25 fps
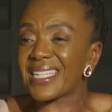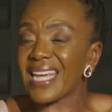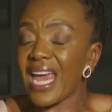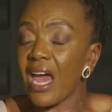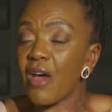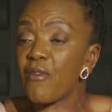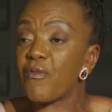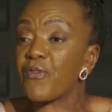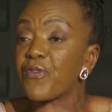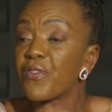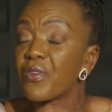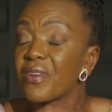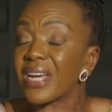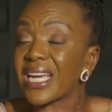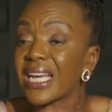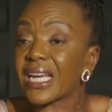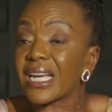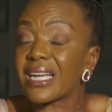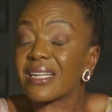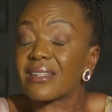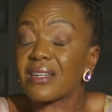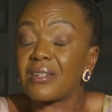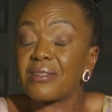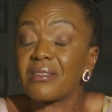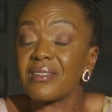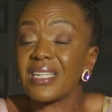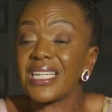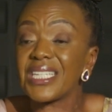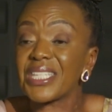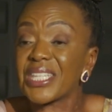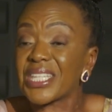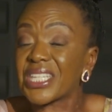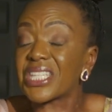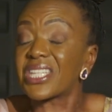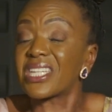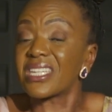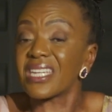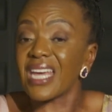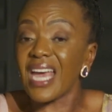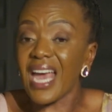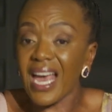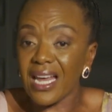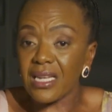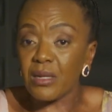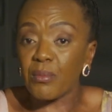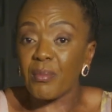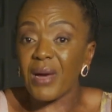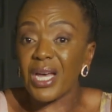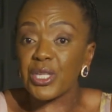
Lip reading: Every Christian